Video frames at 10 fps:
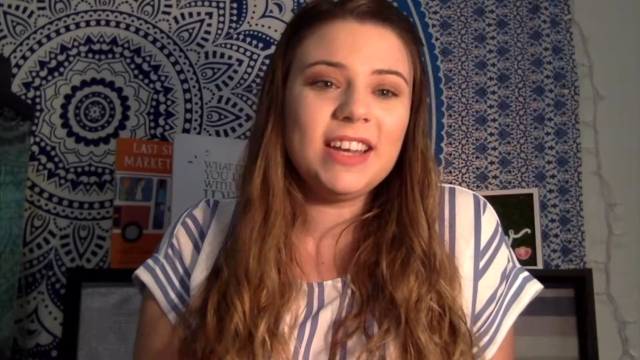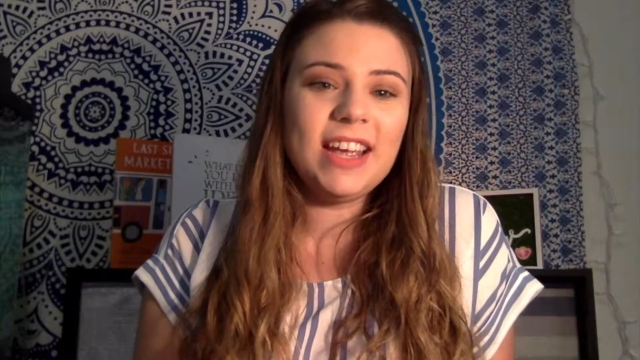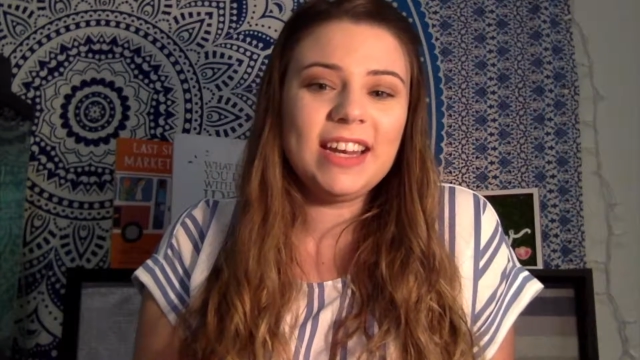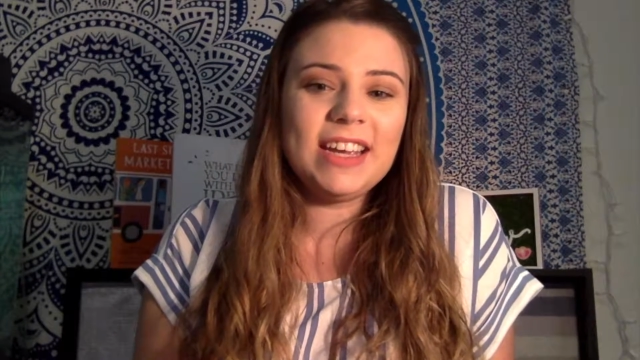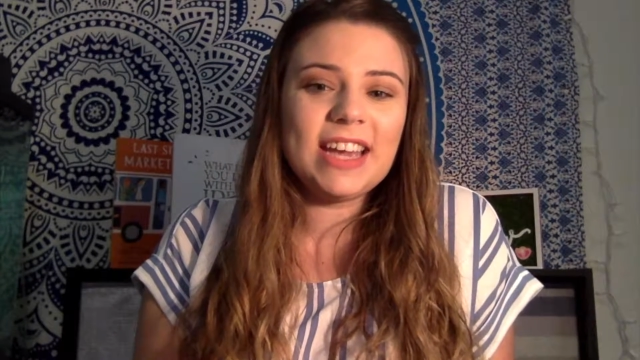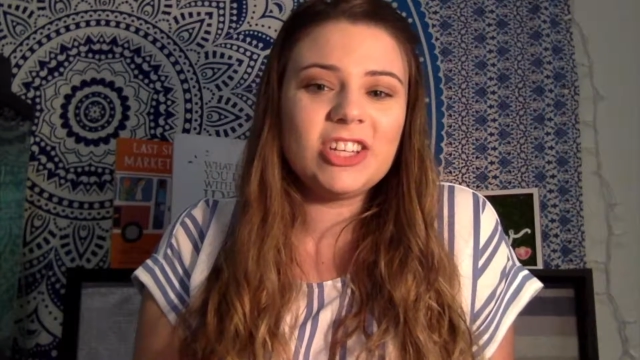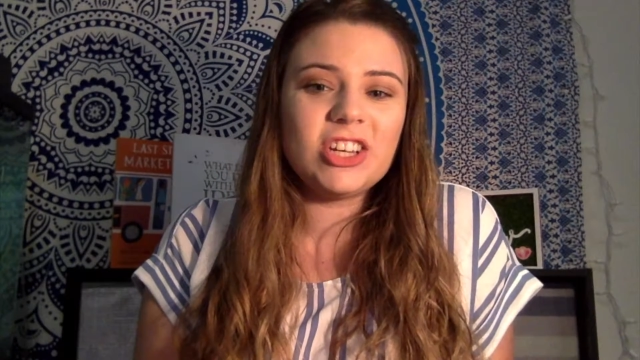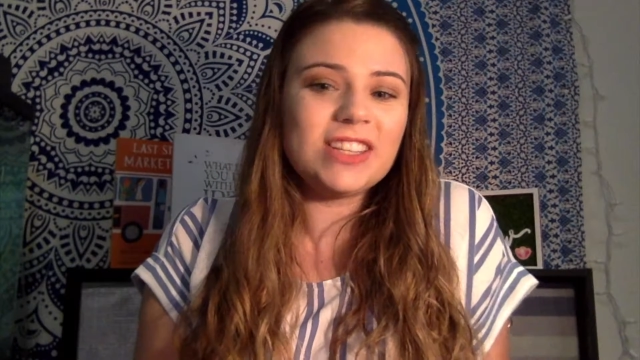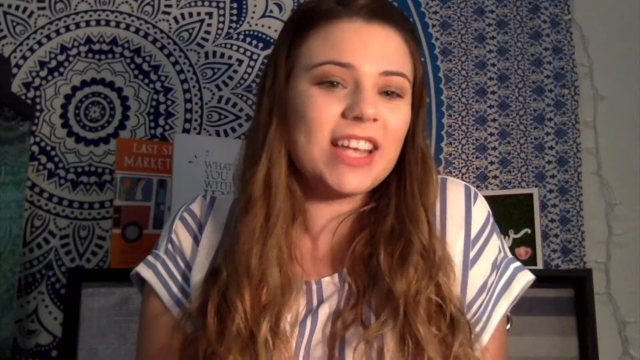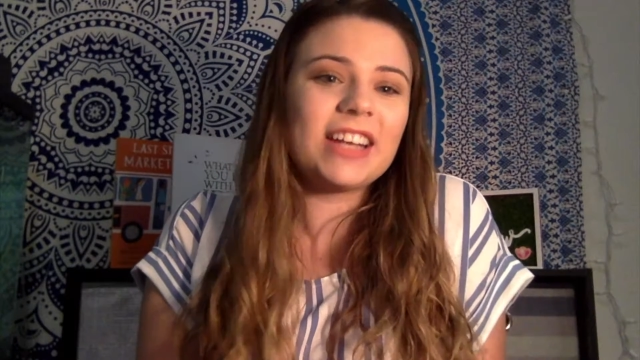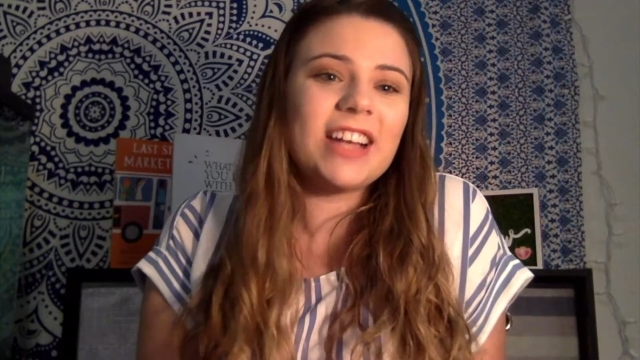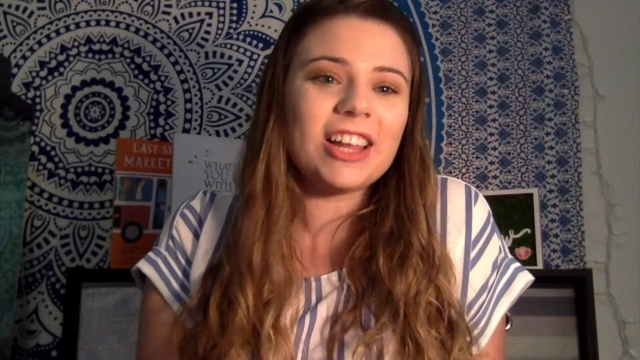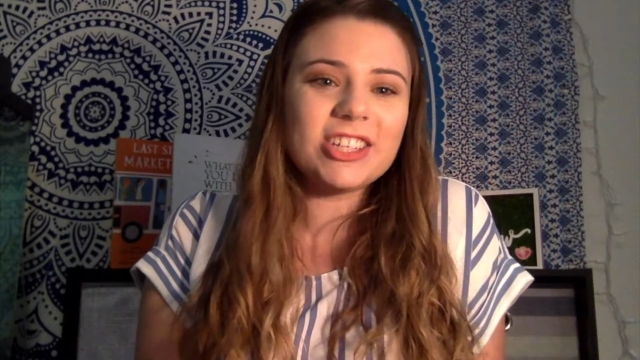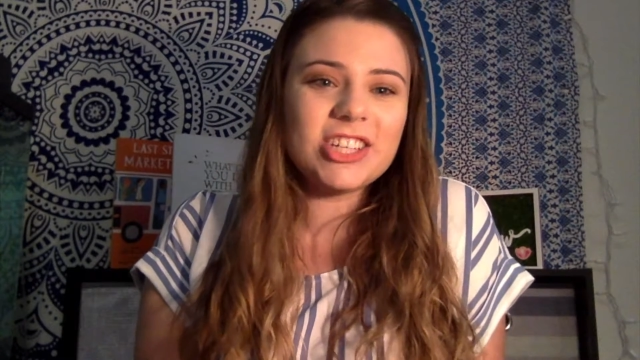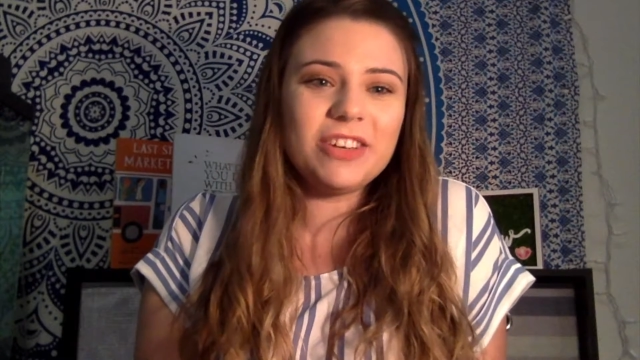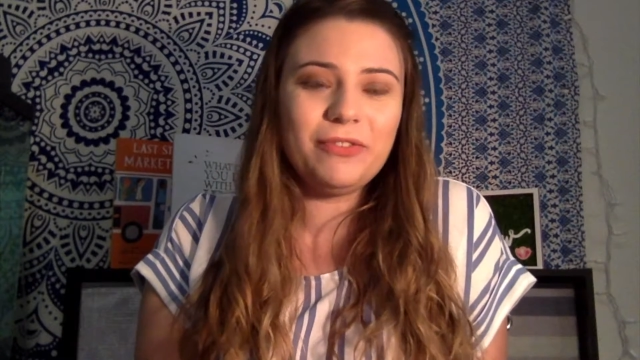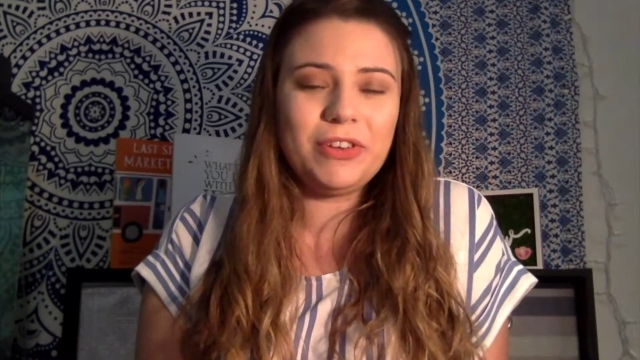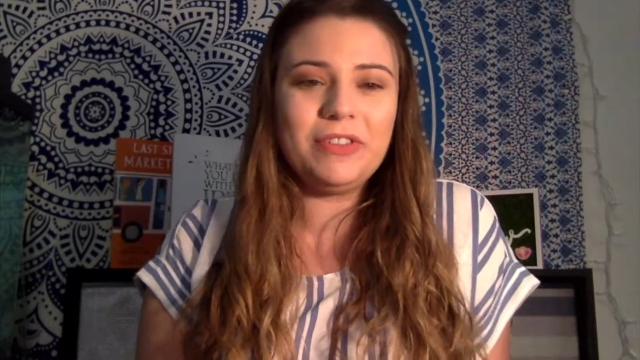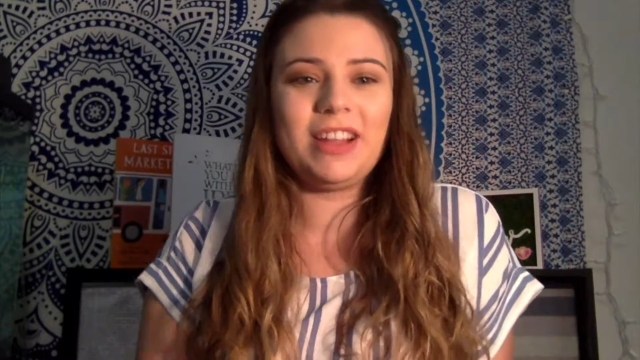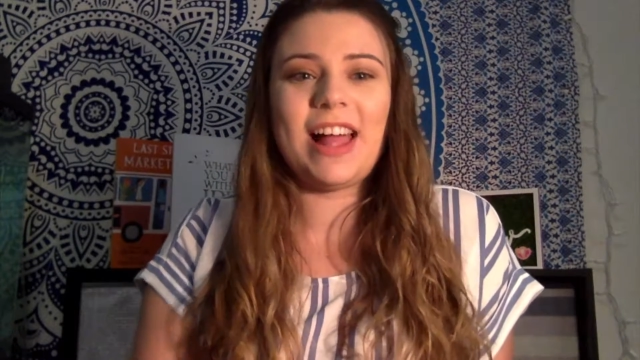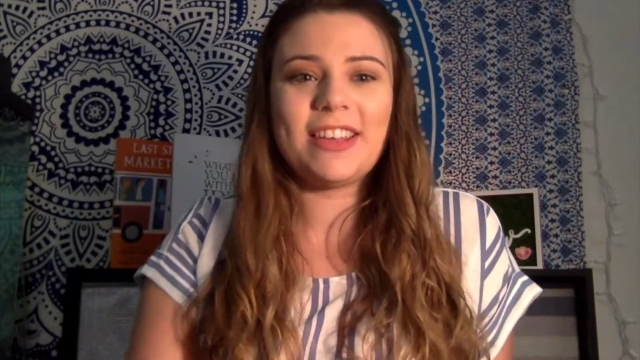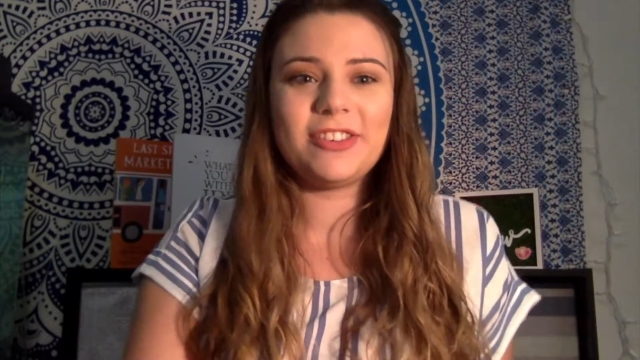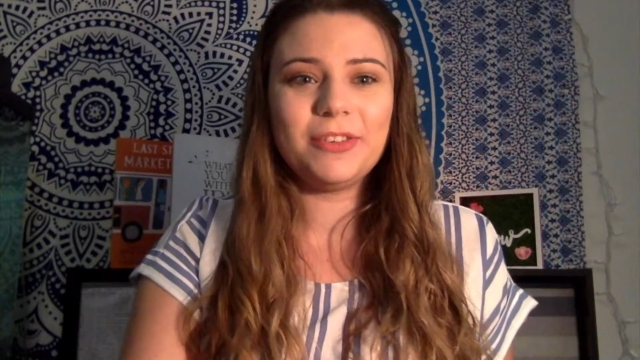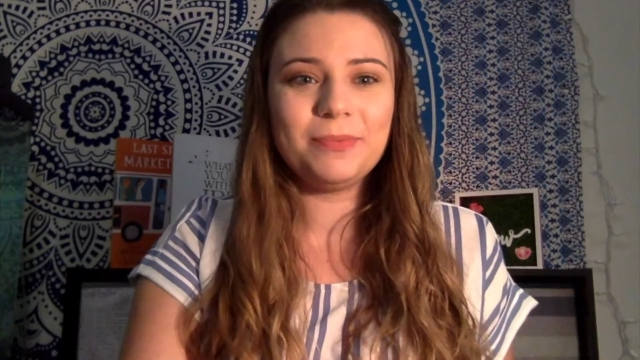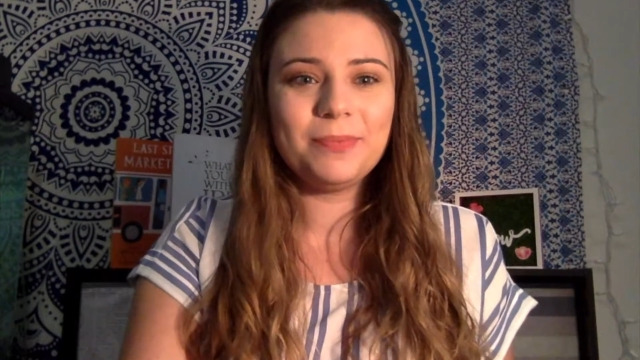and engaging technology-infused classroom.